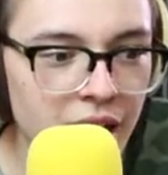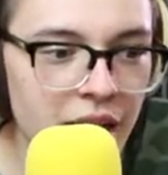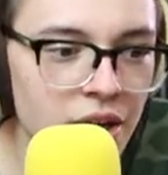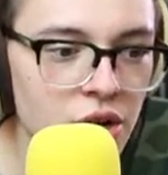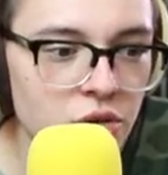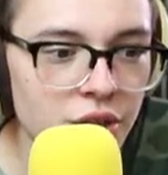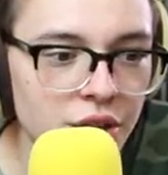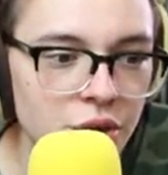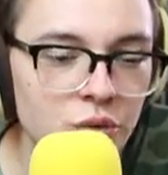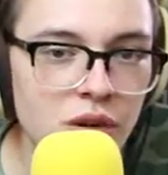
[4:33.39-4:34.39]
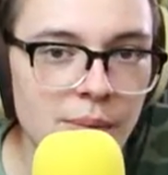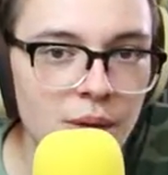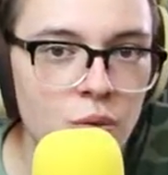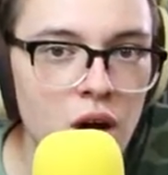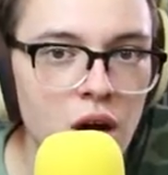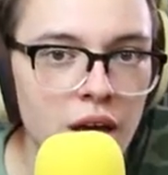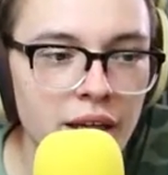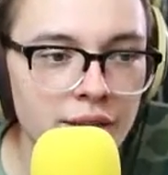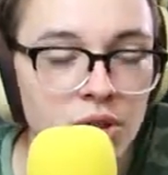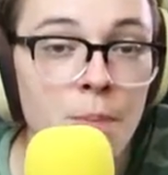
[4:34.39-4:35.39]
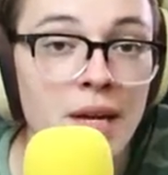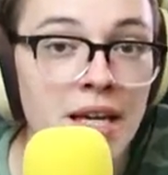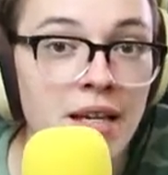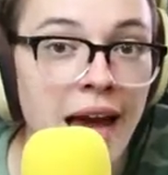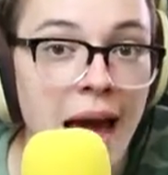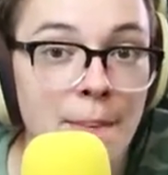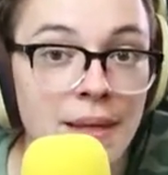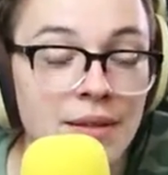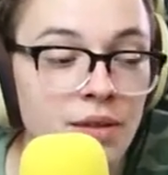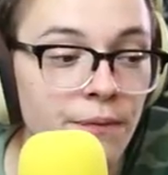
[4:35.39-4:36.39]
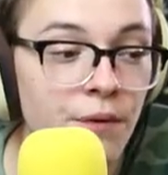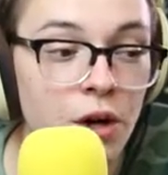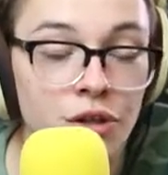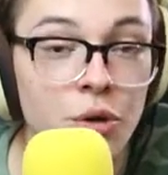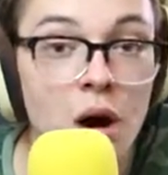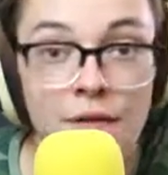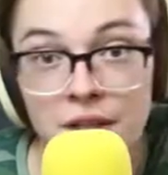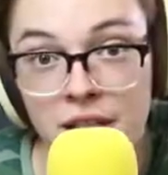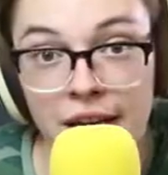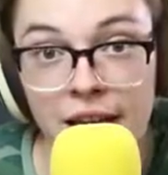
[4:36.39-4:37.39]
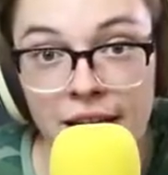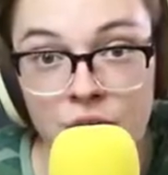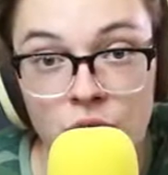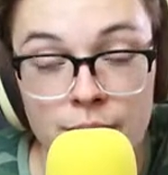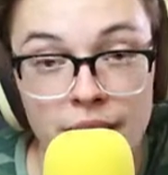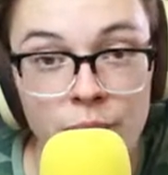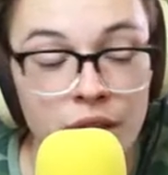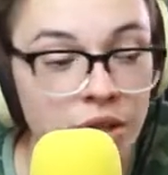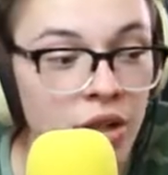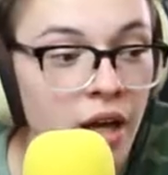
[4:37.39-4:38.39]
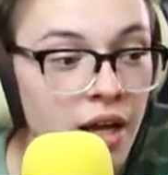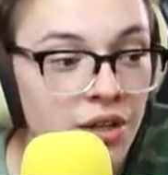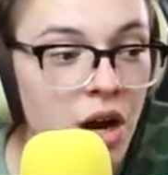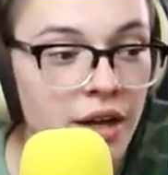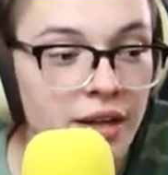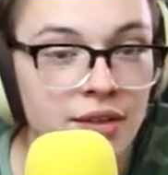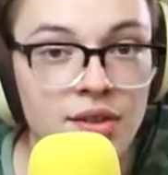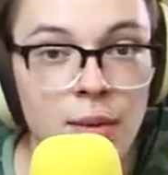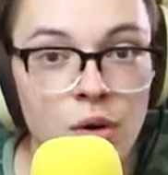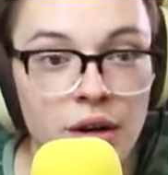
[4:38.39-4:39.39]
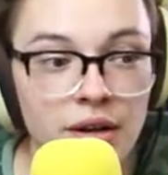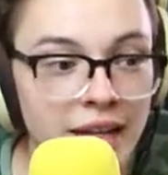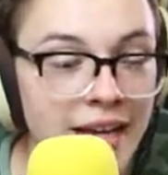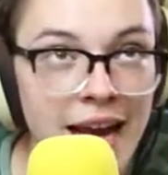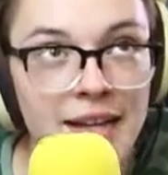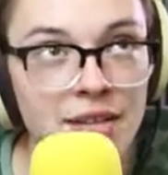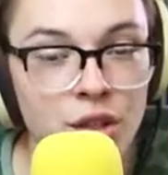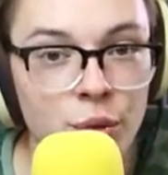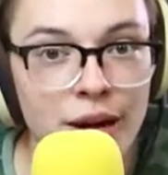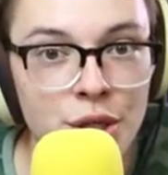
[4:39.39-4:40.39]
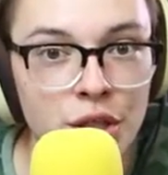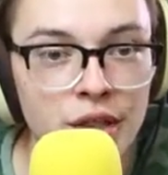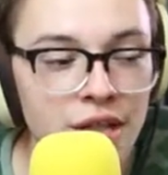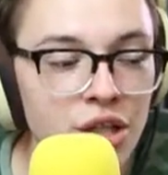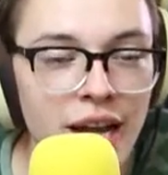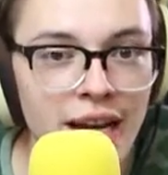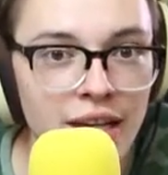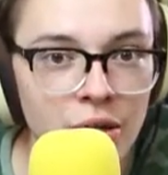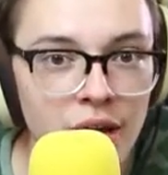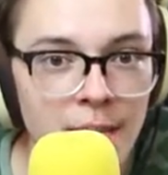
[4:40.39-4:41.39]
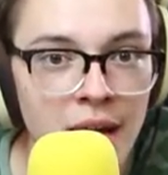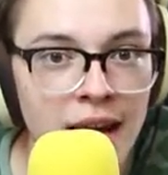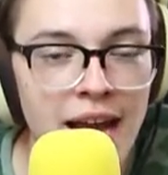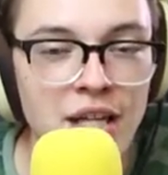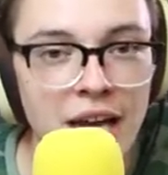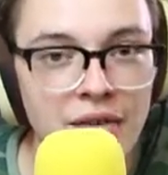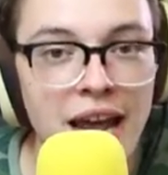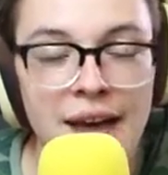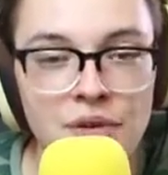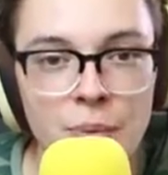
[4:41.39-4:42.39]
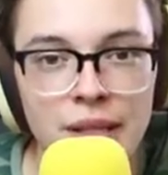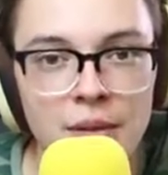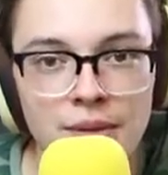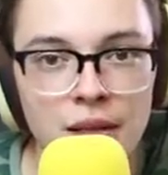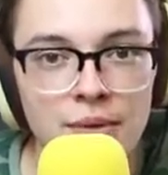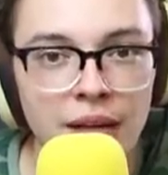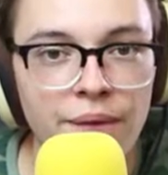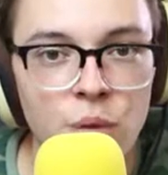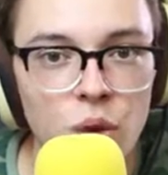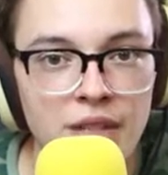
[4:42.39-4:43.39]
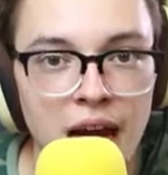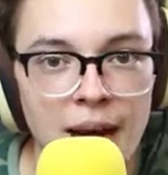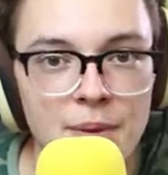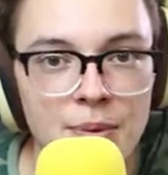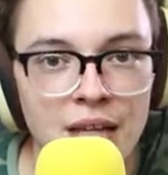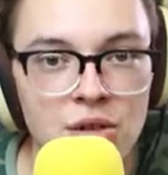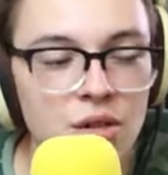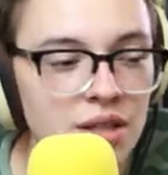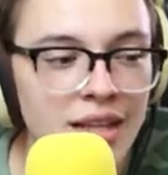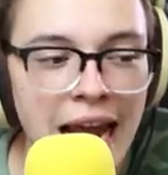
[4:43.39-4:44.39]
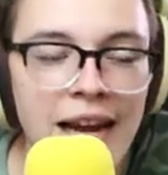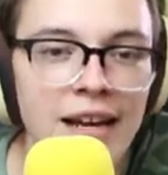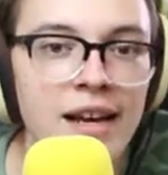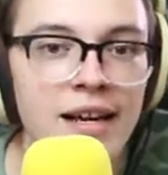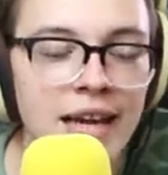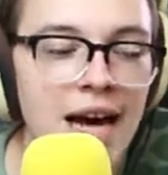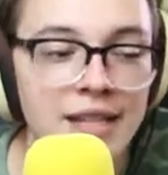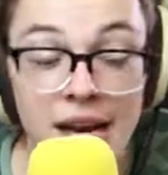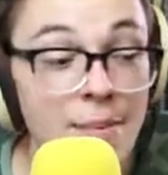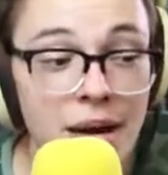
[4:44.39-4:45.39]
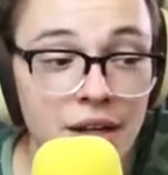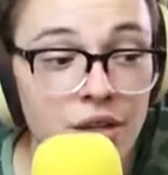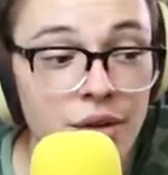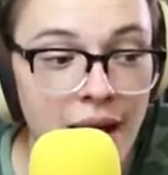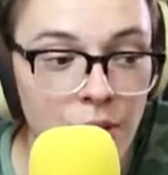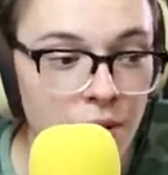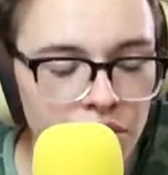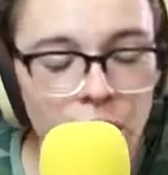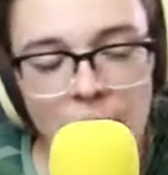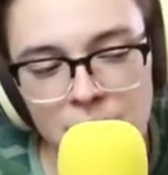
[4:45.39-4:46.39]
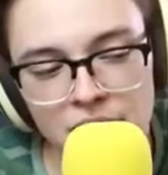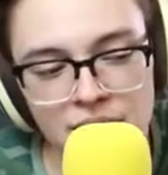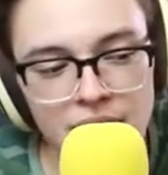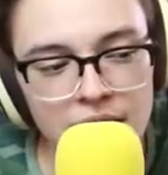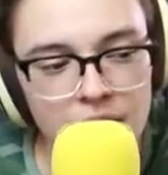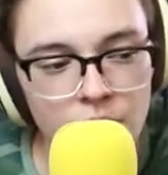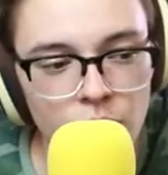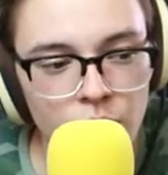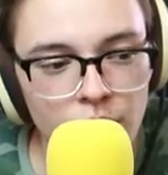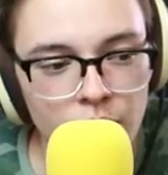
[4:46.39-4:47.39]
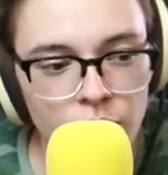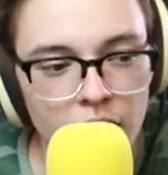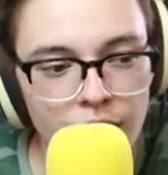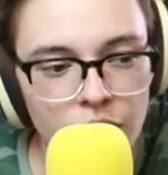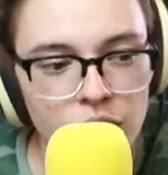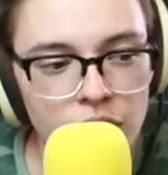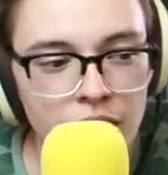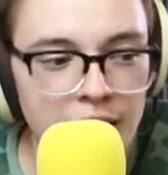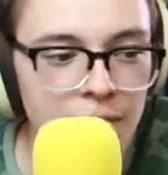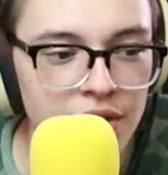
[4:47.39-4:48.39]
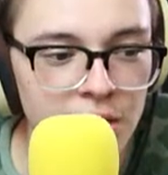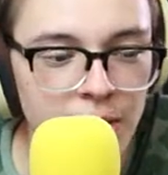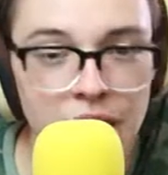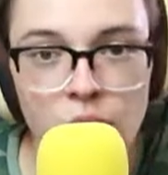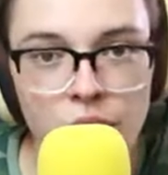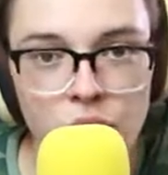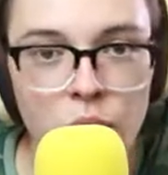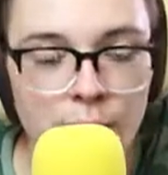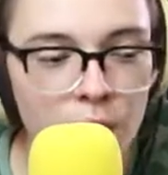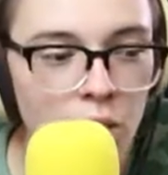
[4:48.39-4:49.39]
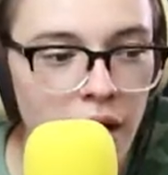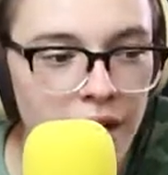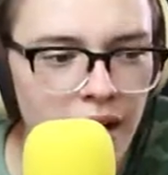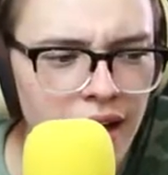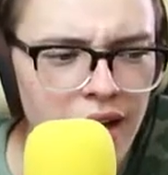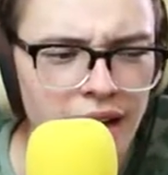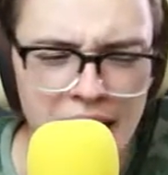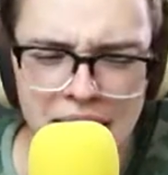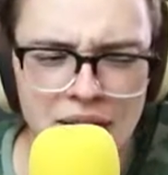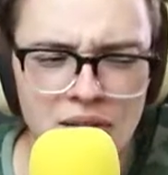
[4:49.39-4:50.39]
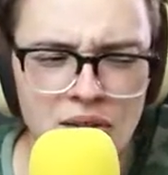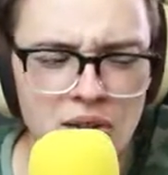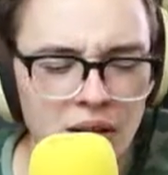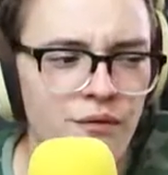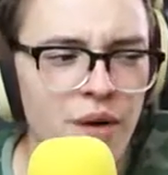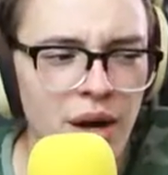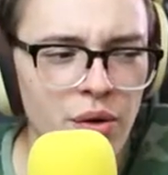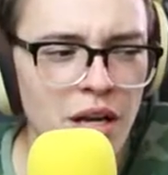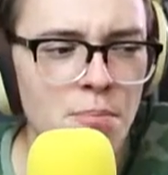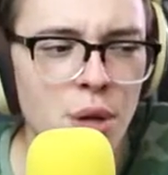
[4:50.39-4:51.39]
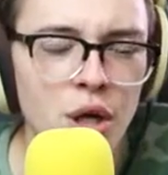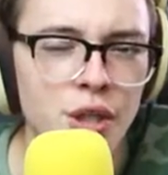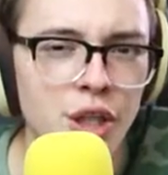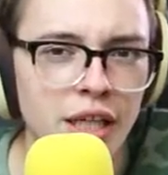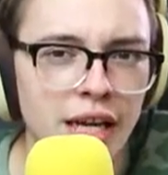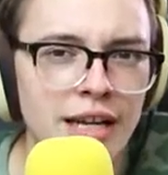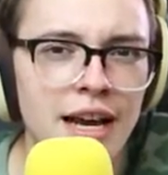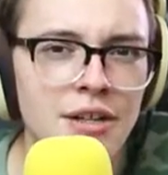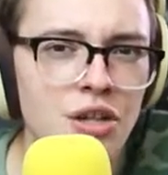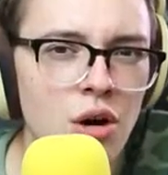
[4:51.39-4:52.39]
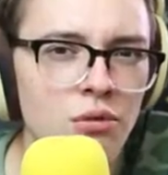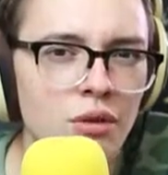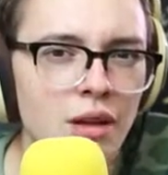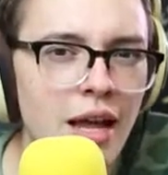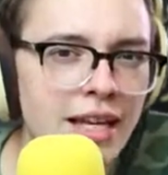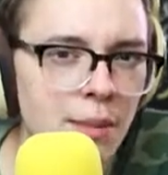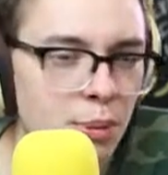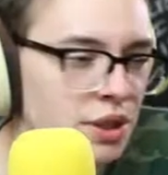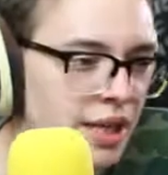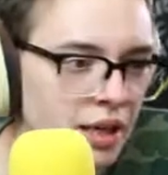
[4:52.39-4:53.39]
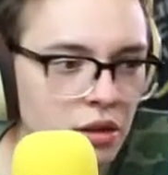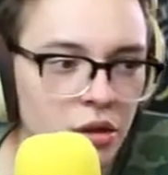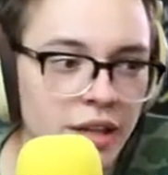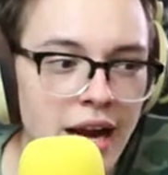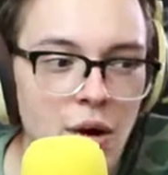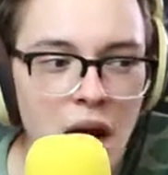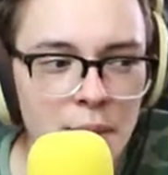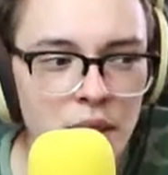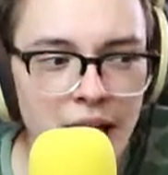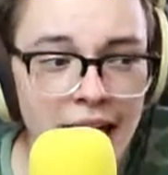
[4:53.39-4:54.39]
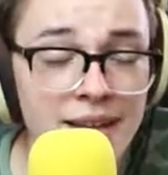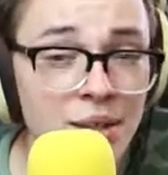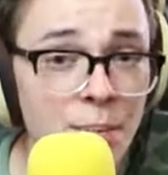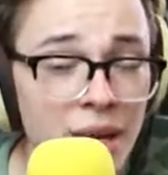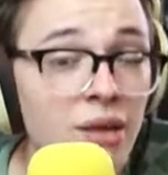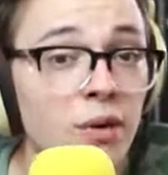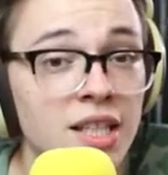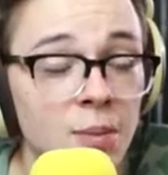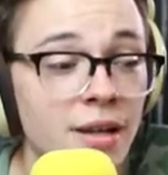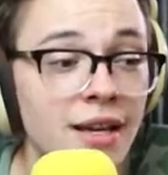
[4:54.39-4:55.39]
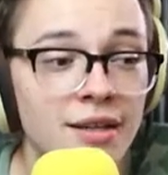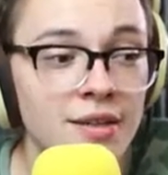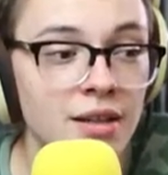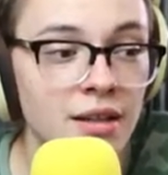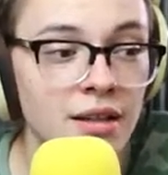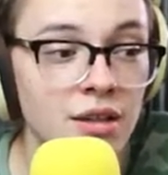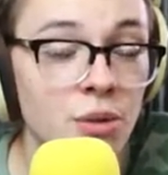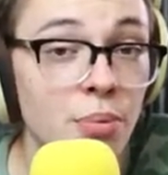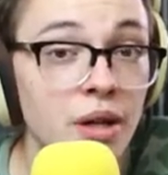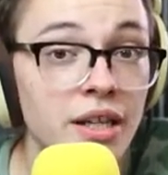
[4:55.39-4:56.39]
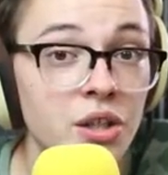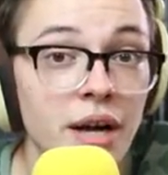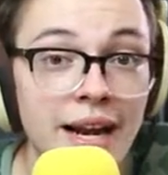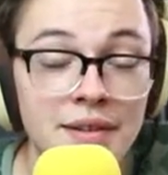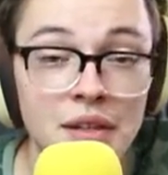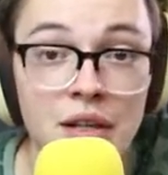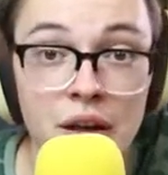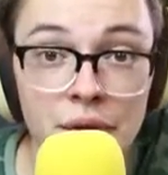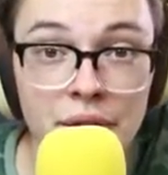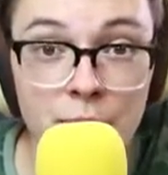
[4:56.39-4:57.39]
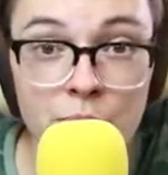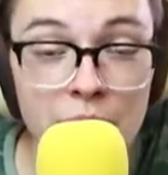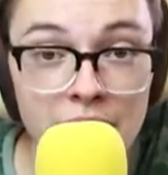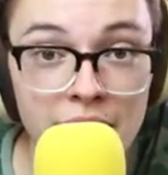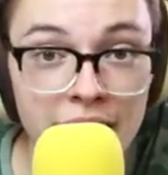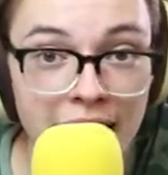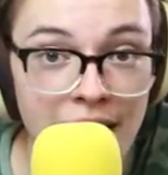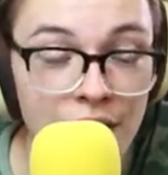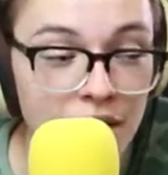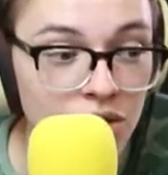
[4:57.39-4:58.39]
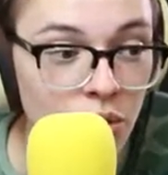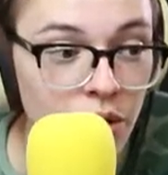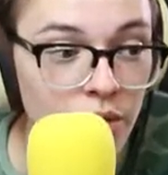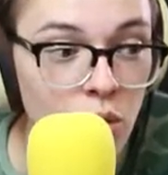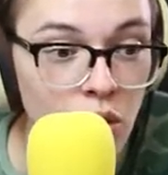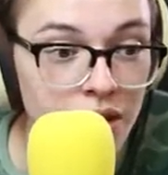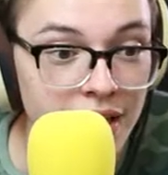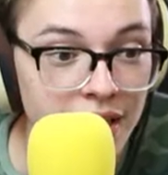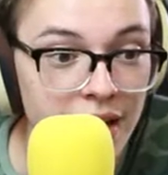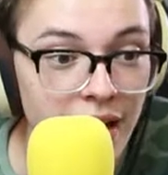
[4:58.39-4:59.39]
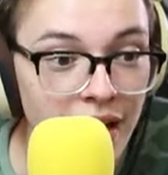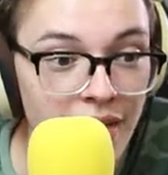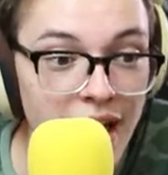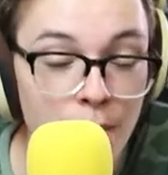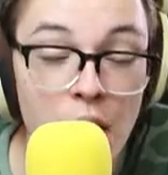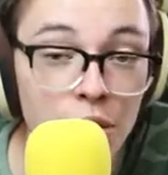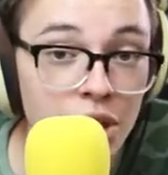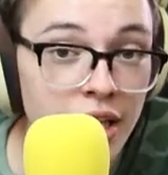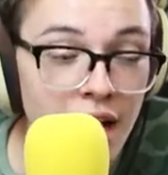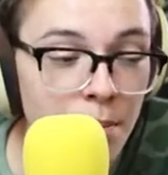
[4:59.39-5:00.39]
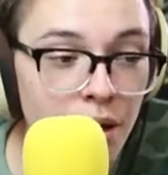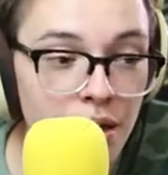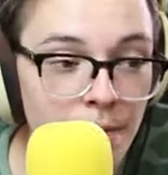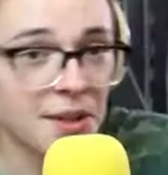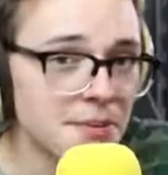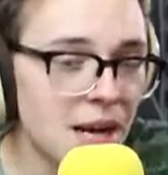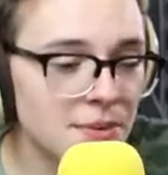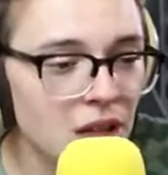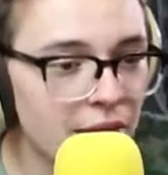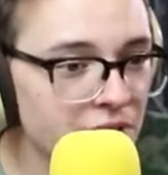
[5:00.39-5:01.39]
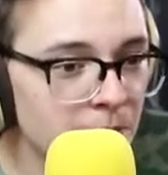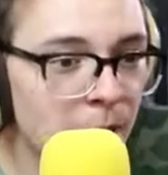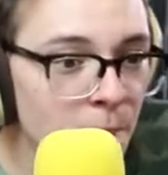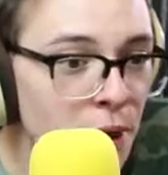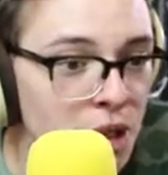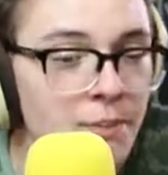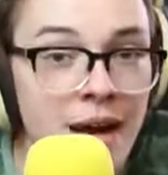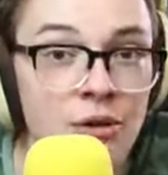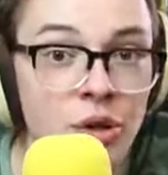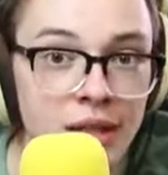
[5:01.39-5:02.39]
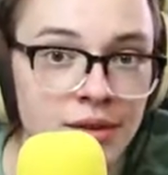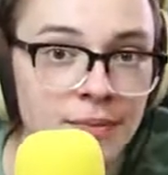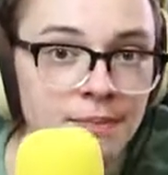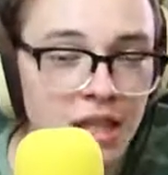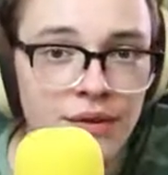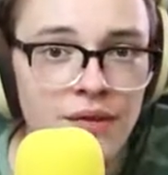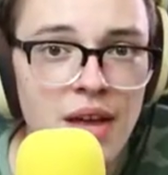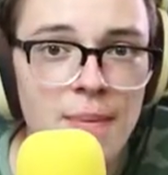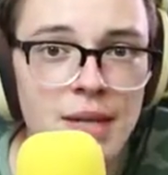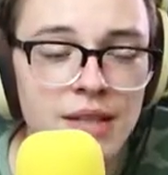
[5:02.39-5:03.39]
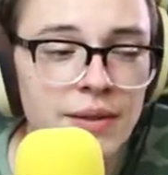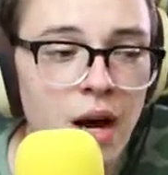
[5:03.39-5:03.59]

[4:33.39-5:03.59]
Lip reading: I know what you women want. So B happens far too often than I'd like to admit when you're talking to someone in any situation and you can't hear them and they have to repeat themselves like 4 times because you just can't, I'm not going to do that one. So option C, the whatever you know you can't resist me, I know what you women want, is very pushy and I don't like it particularly. Now option A is a big risk because you're putting your hands on another human being. They haven't sort of warranted that motion yet, but sometimes life is about pushing boundaries, even if that means